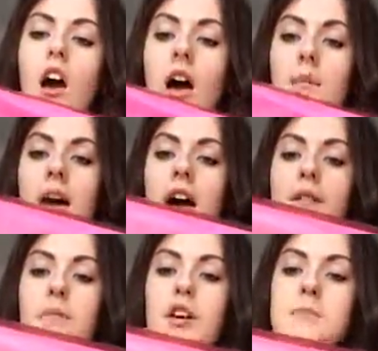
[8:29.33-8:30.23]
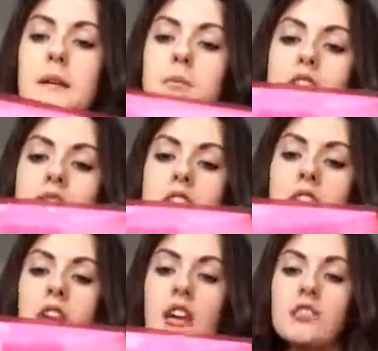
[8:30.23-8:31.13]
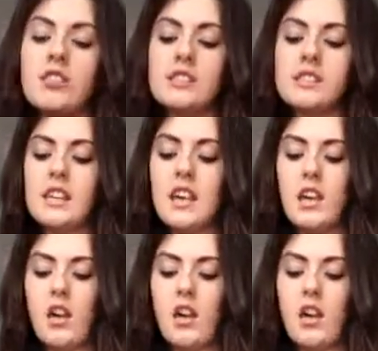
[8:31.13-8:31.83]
I have past papers in here, as you can see.